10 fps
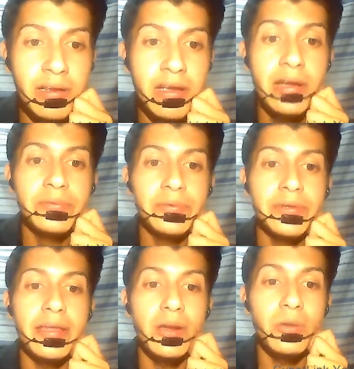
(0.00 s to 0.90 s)
for the
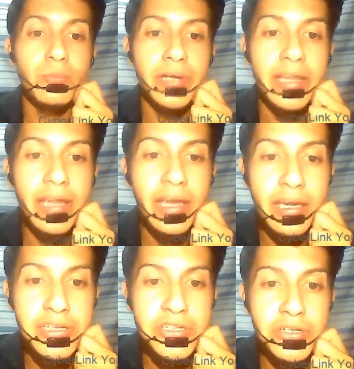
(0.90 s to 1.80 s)

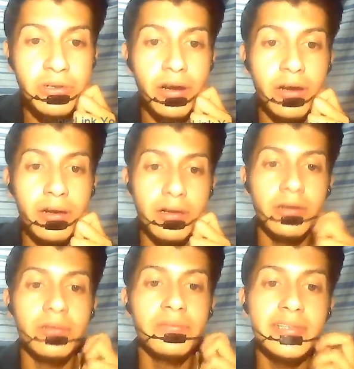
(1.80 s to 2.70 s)
comprehension of
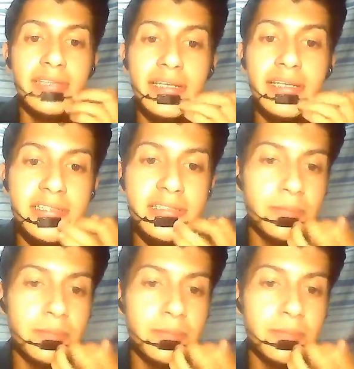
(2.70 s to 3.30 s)
a text,